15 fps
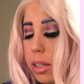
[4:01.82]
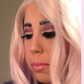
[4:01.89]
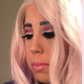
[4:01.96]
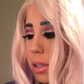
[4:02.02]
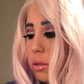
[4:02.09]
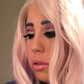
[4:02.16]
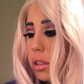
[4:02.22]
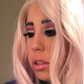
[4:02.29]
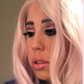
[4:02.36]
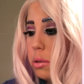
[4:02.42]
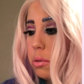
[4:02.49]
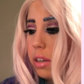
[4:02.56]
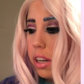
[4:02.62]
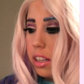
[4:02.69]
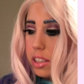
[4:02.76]
going to be using
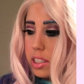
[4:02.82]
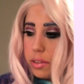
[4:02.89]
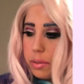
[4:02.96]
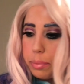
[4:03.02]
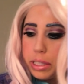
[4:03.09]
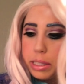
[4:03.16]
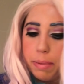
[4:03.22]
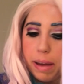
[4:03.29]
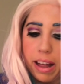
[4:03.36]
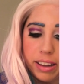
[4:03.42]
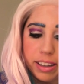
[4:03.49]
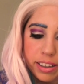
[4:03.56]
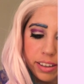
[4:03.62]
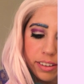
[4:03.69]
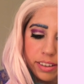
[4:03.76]
two colors from this
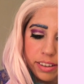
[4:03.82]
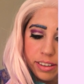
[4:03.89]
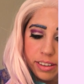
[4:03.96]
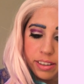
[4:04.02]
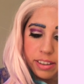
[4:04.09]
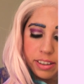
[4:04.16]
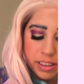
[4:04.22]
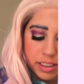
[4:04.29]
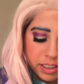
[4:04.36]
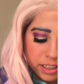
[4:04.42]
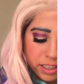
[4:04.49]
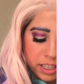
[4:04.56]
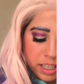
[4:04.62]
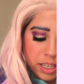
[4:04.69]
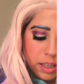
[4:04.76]
palette.
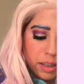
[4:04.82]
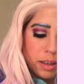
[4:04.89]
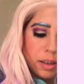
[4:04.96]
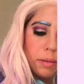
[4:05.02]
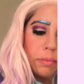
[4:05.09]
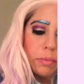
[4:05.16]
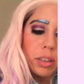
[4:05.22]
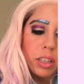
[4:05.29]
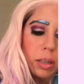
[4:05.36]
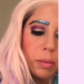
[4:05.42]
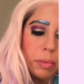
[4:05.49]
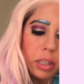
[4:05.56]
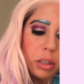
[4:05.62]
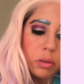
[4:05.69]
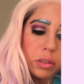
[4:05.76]
I'm going to
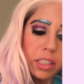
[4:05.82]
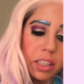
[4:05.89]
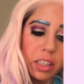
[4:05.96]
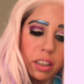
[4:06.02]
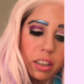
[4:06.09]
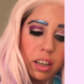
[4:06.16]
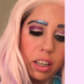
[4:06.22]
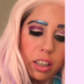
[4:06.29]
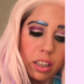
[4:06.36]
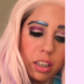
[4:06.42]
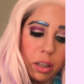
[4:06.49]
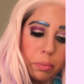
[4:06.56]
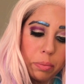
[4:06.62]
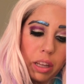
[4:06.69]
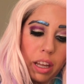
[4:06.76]
be using the
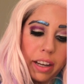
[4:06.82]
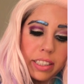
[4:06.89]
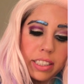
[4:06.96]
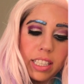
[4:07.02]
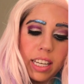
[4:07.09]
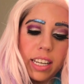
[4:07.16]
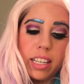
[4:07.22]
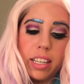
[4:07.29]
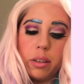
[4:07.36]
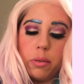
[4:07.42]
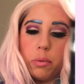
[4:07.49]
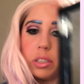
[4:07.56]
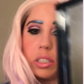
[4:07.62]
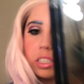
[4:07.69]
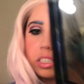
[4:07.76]
color Blindsided,
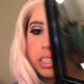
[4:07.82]
which is